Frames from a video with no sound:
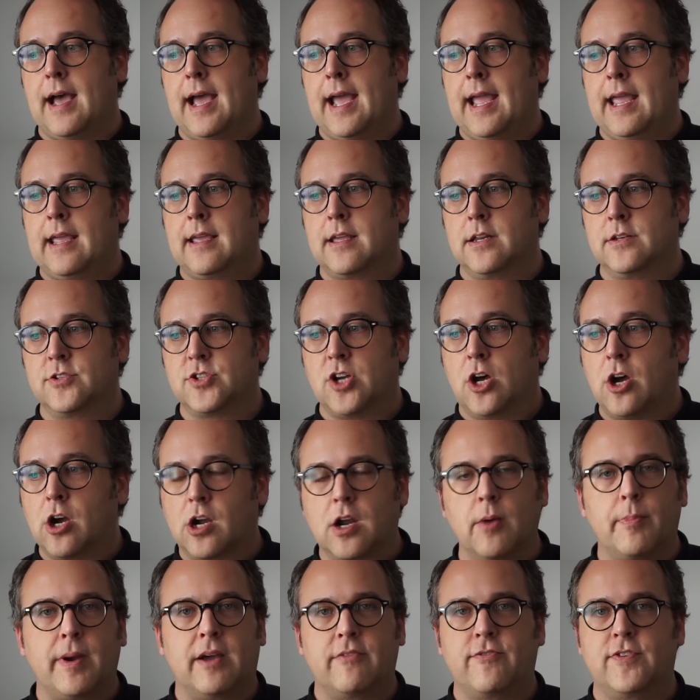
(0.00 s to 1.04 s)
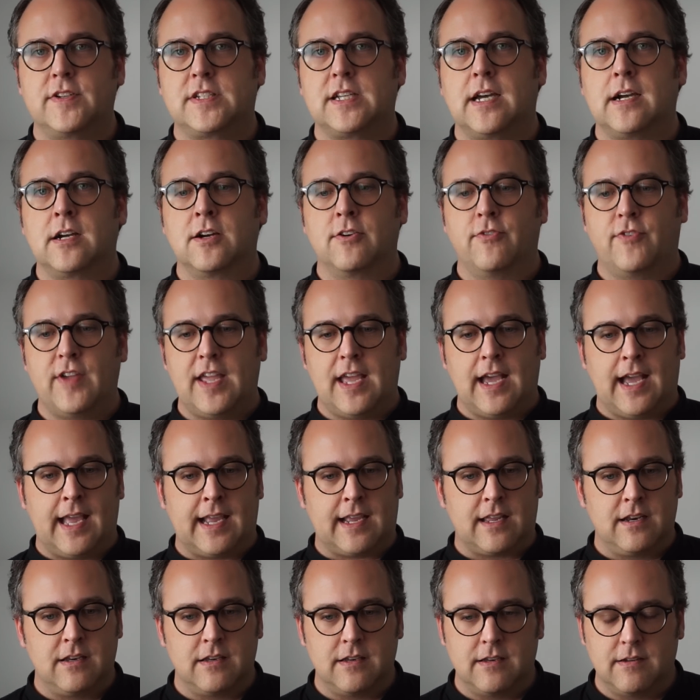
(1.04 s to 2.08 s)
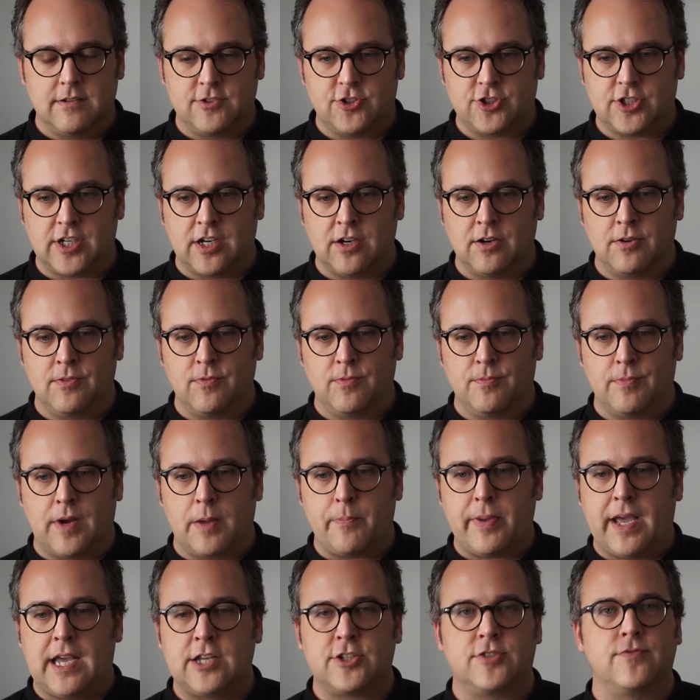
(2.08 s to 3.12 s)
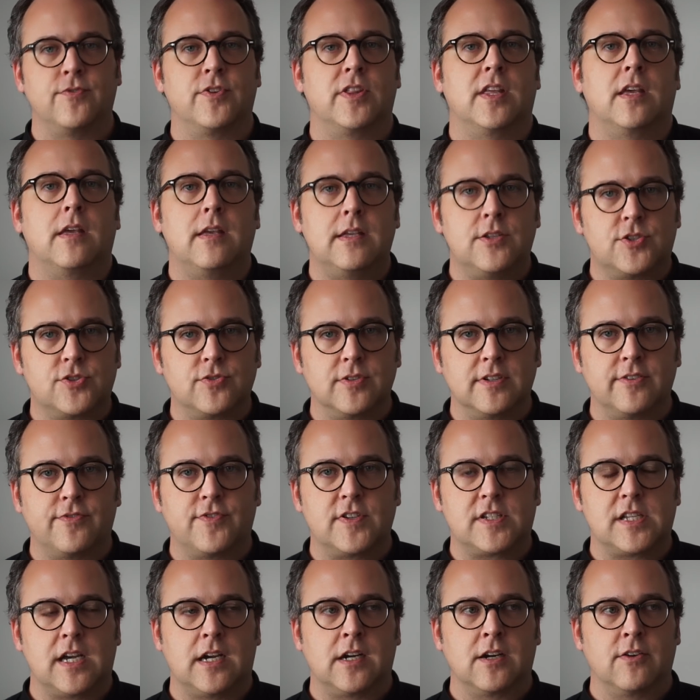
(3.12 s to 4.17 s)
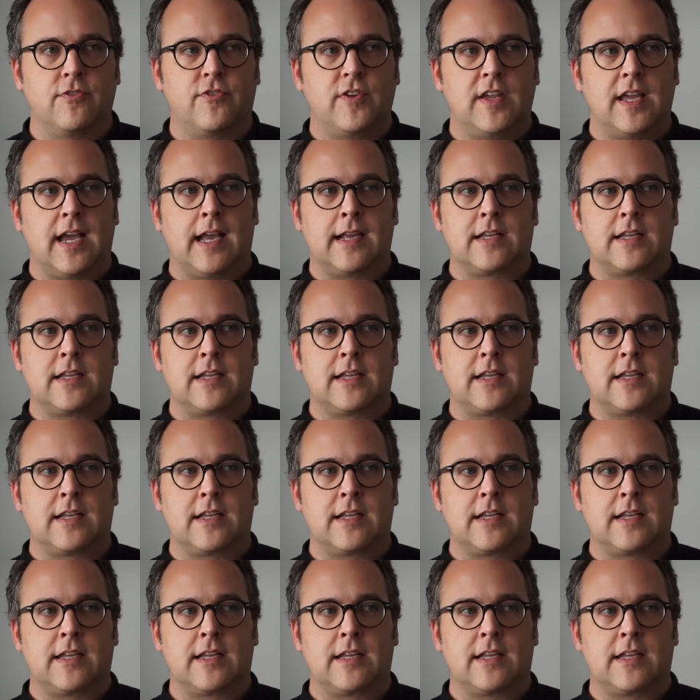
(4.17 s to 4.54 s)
I can talk about photography. I can share my passion for the history of photography.